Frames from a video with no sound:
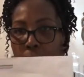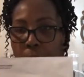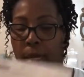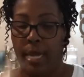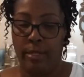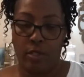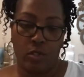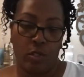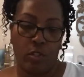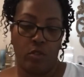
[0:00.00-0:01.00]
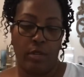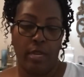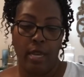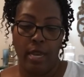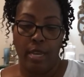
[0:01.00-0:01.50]
Plastic surgery.
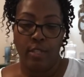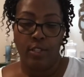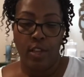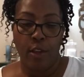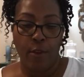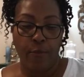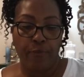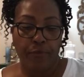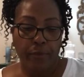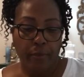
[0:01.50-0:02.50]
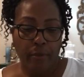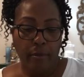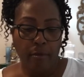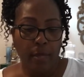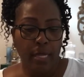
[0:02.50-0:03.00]
So,
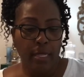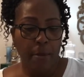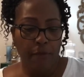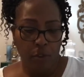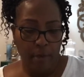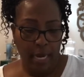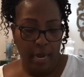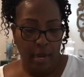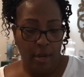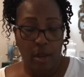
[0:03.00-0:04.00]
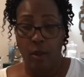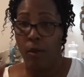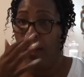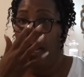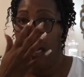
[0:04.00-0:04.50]
some of you may not know.
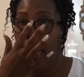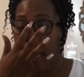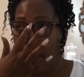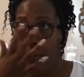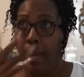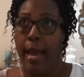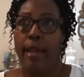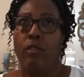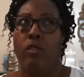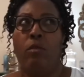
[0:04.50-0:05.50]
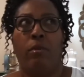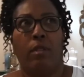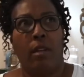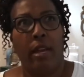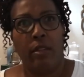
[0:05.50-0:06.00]
Was it
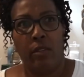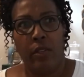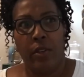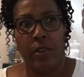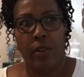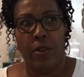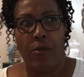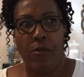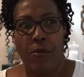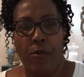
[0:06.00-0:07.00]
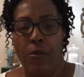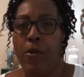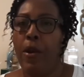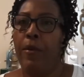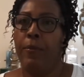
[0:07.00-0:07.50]
last year?
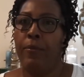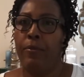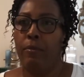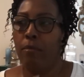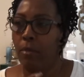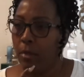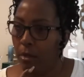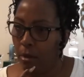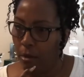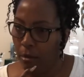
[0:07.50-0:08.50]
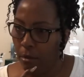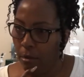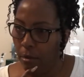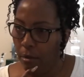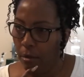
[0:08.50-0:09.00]
Yeah. Was it last year or
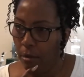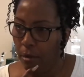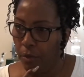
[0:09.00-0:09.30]
this year?